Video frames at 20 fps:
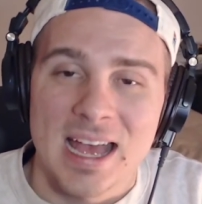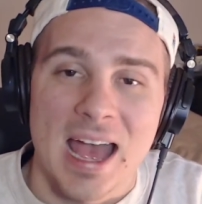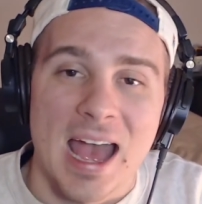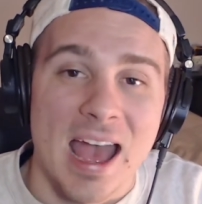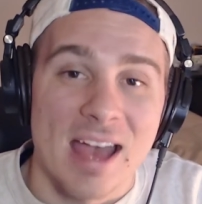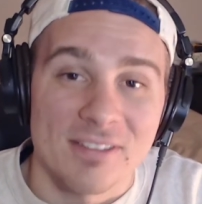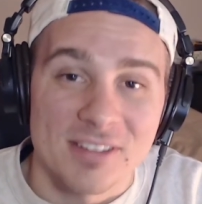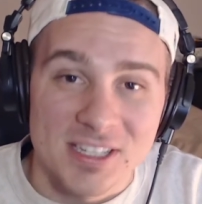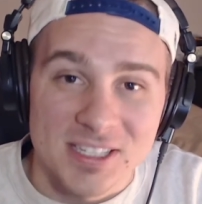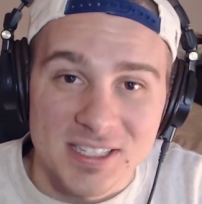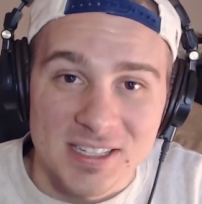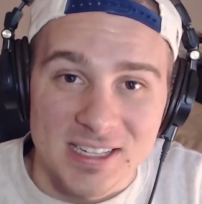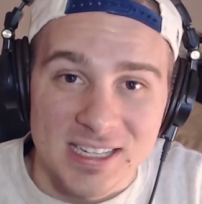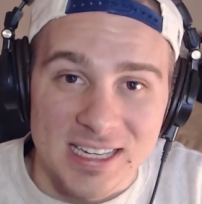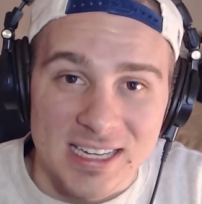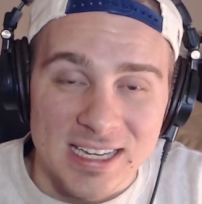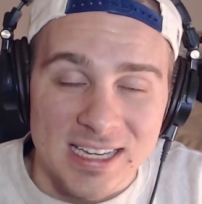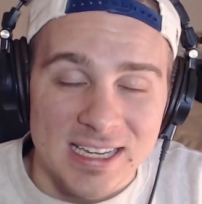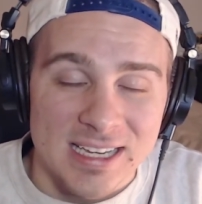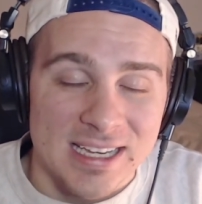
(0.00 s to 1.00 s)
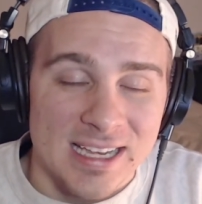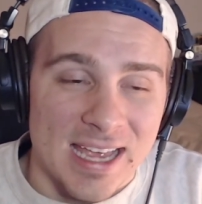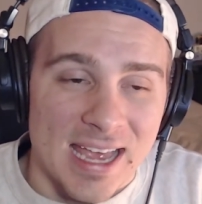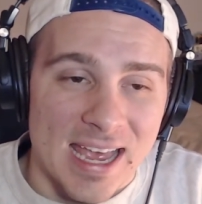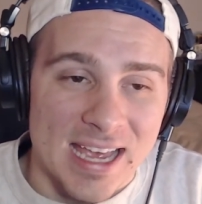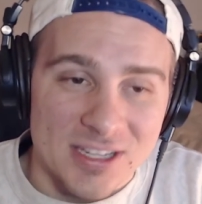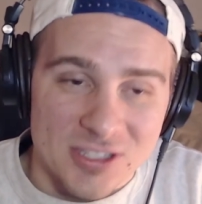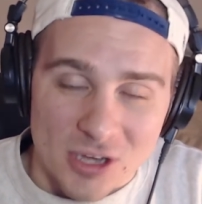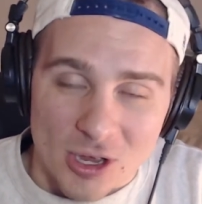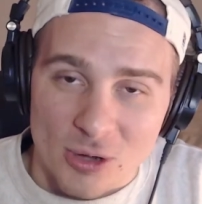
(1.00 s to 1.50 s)
Obviously,
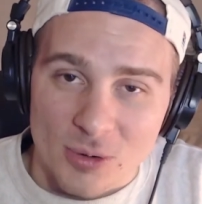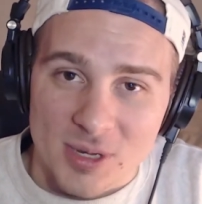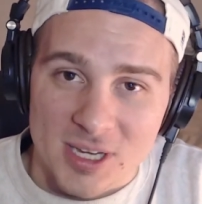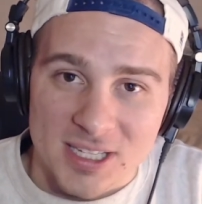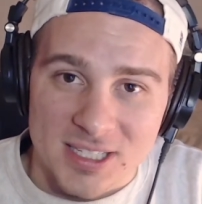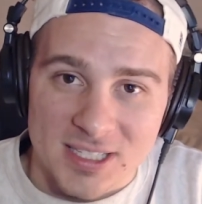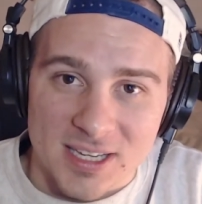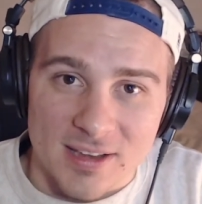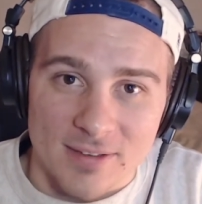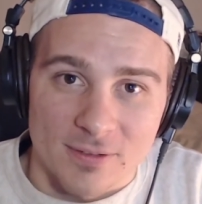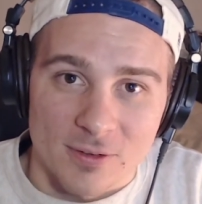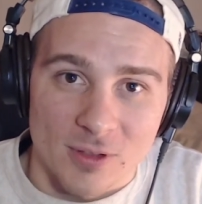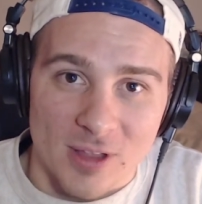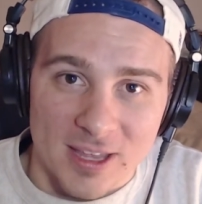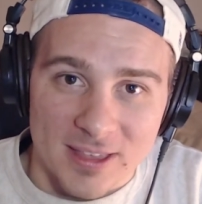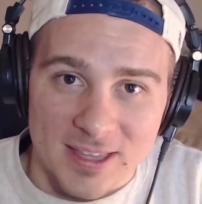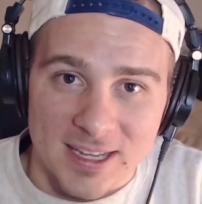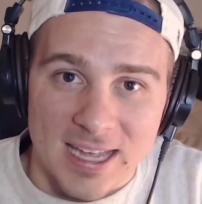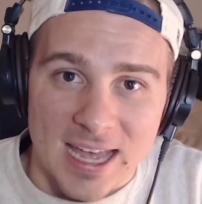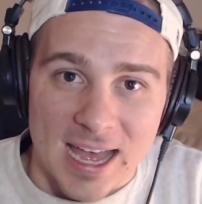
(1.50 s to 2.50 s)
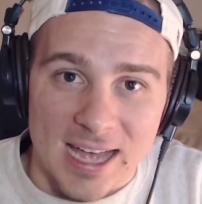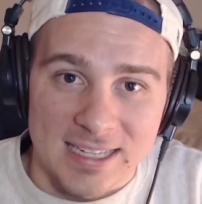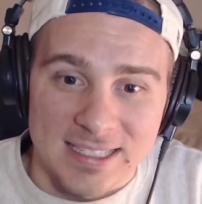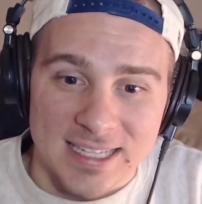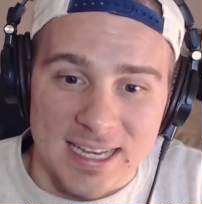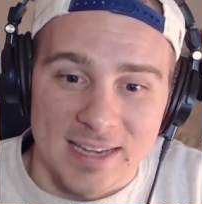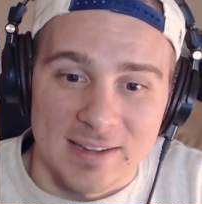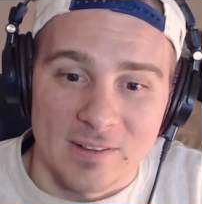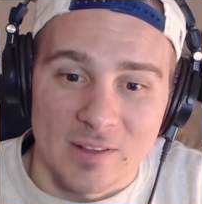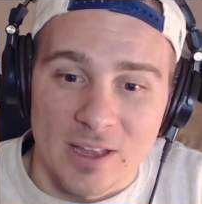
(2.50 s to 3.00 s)
as always, if you like the
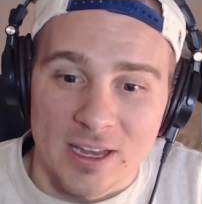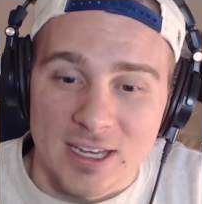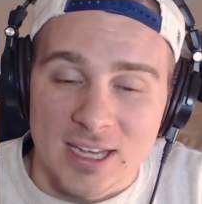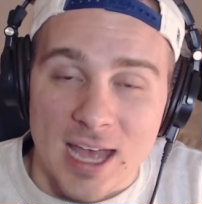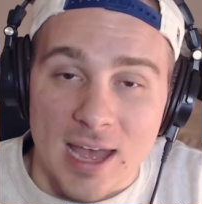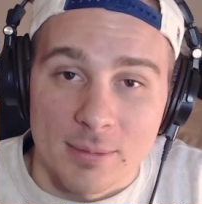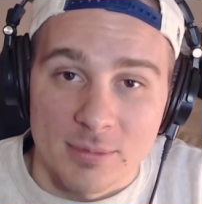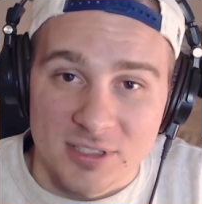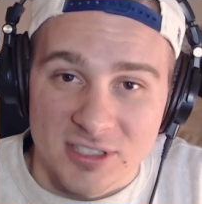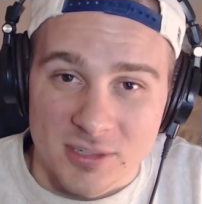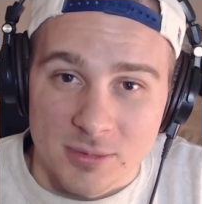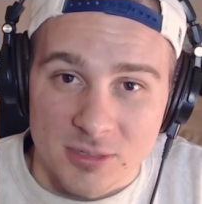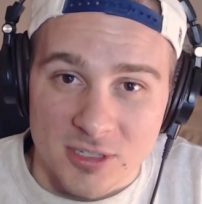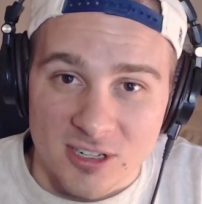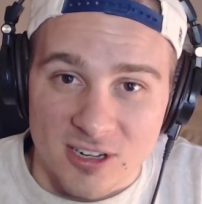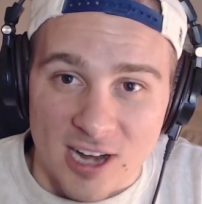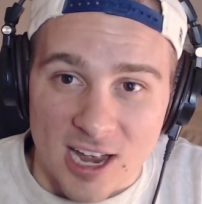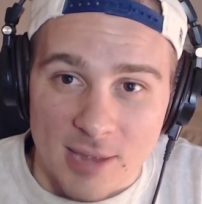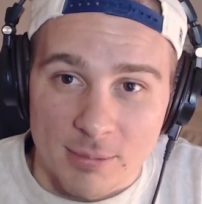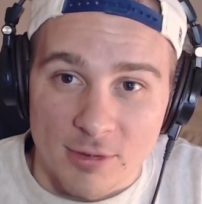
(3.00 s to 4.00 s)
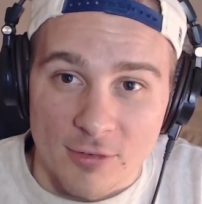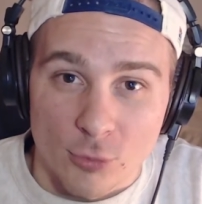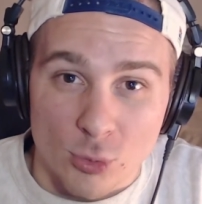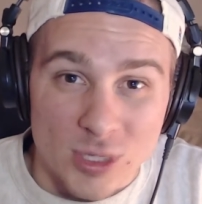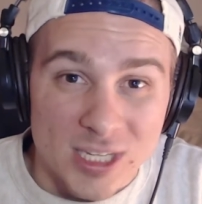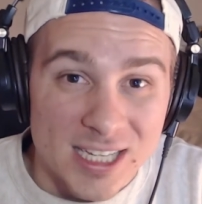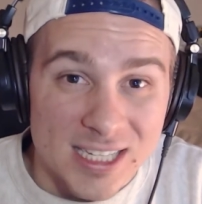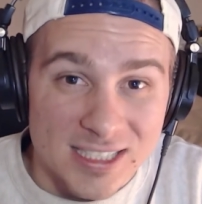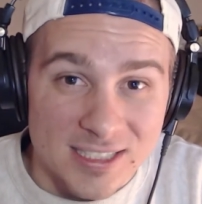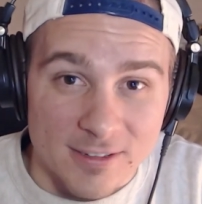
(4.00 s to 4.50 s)
content, like, comment, subscribe.
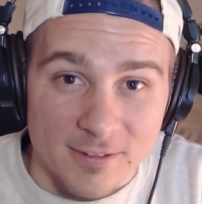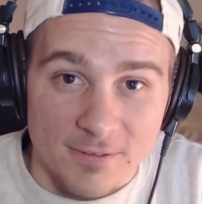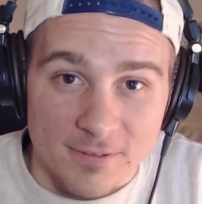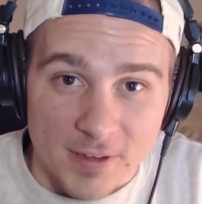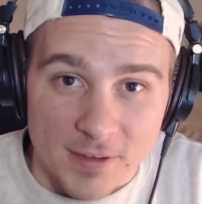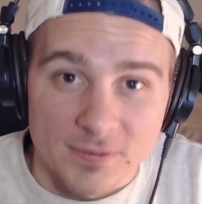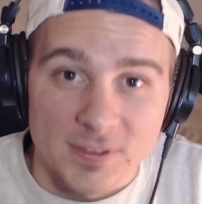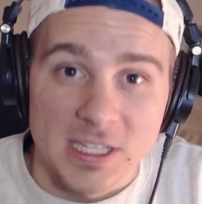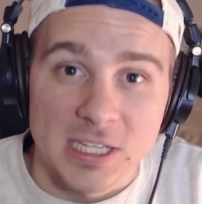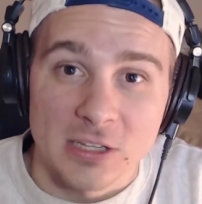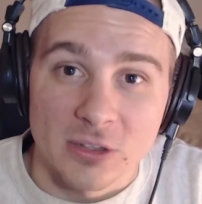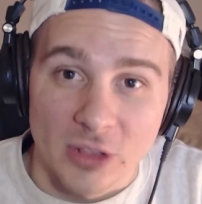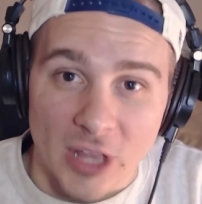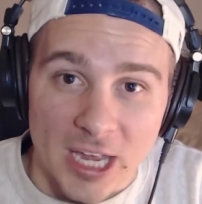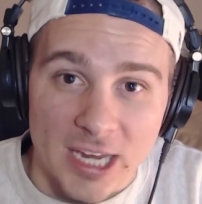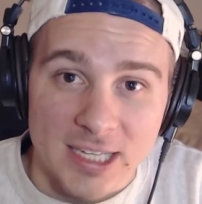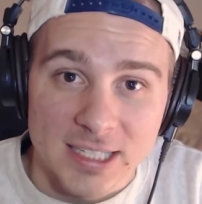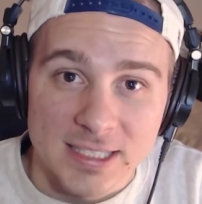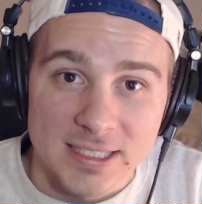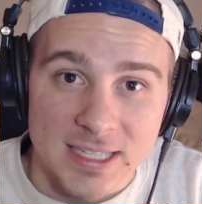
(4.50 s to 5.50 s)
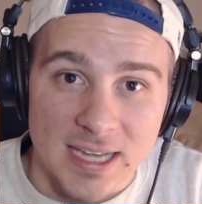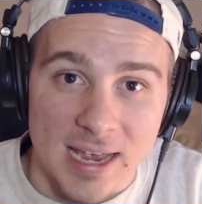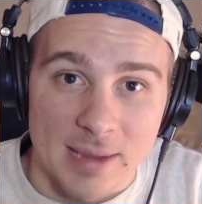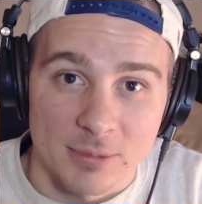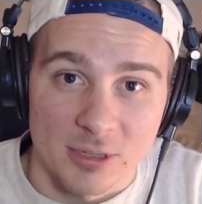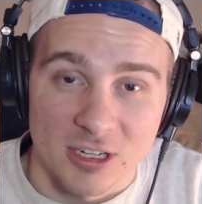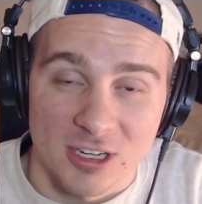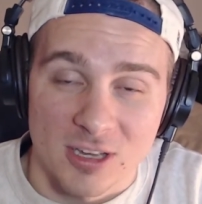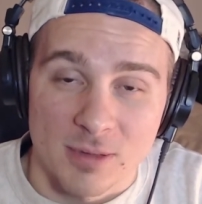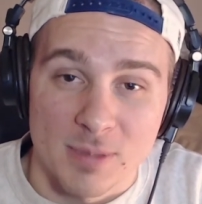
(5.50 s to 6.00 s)
If we can get to 50
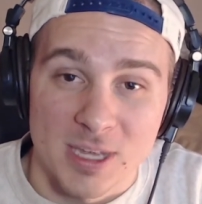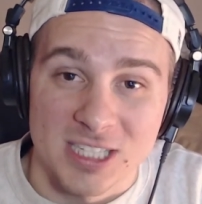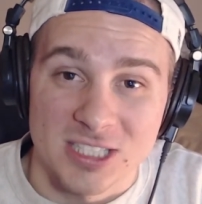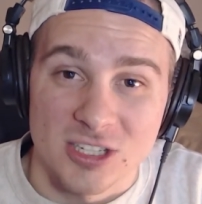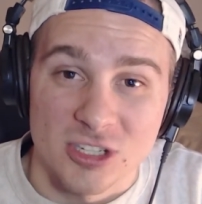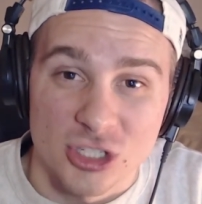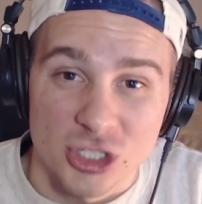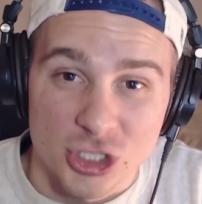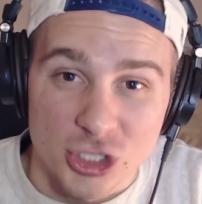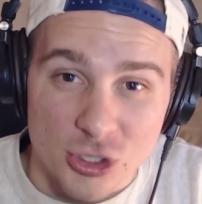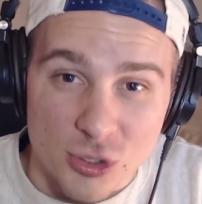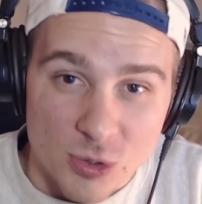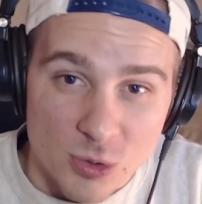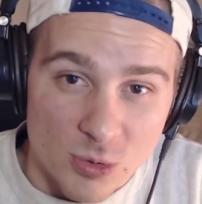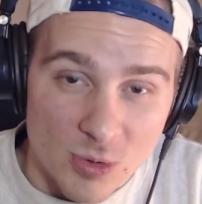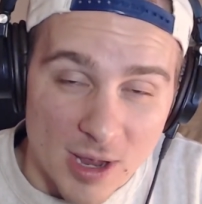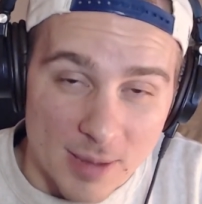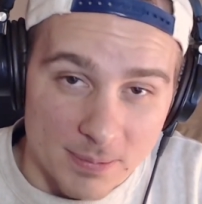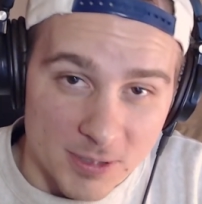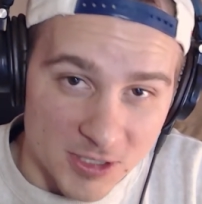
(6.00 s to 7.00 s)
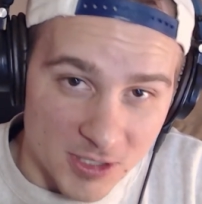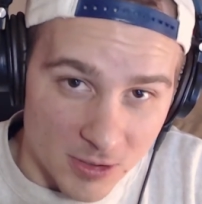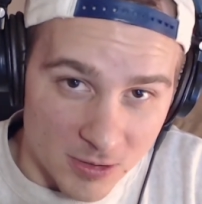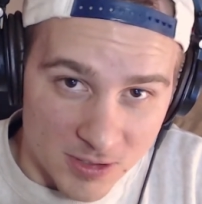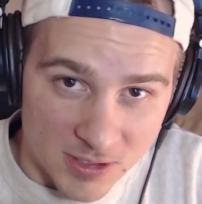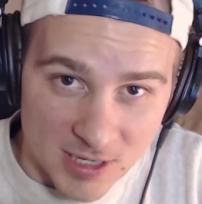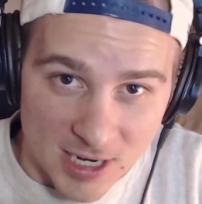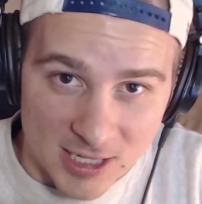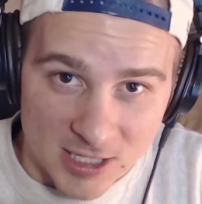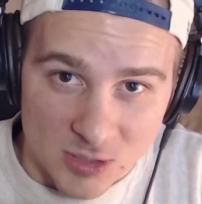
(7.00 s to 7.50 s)
likes, I'm going to commit to 2
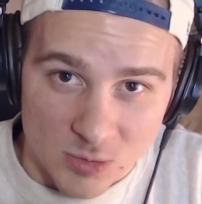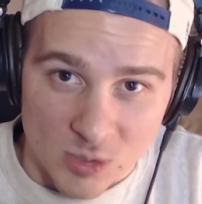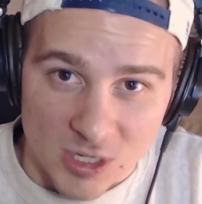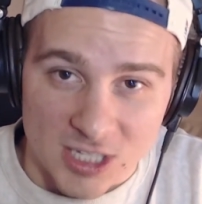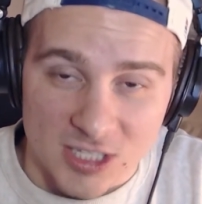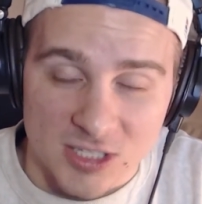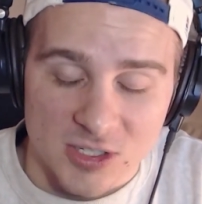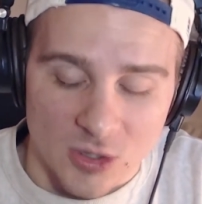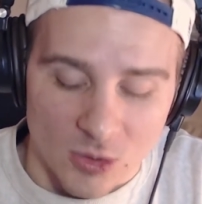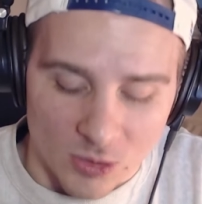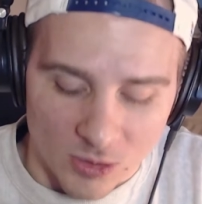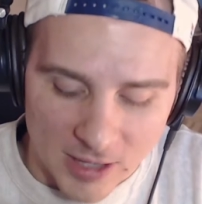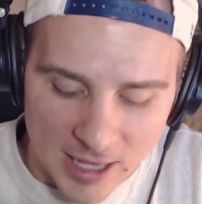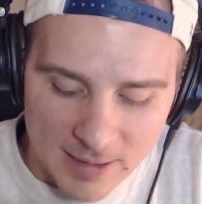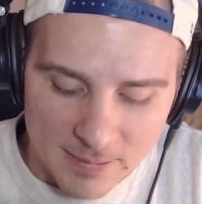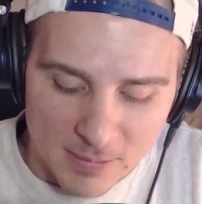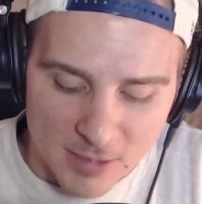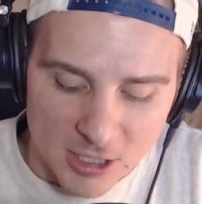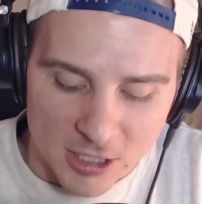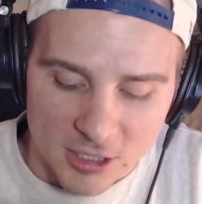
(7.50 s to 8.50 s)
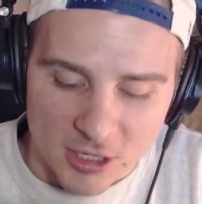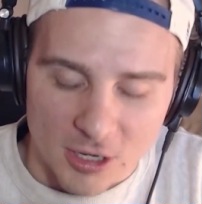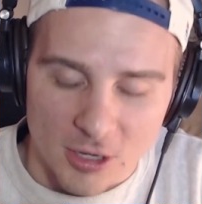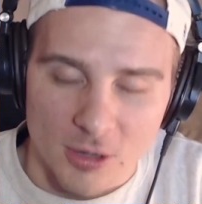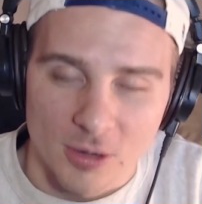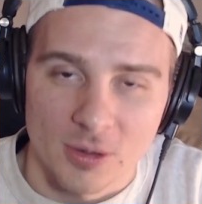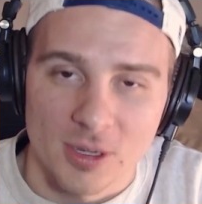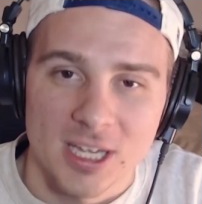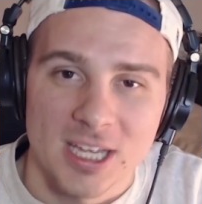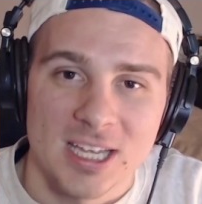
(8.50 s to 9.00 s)
episodes next week. So let me
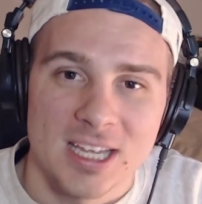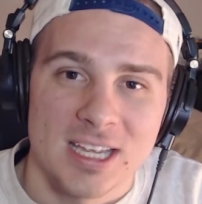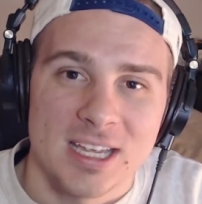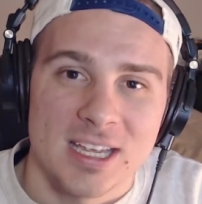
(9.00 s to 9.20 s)
know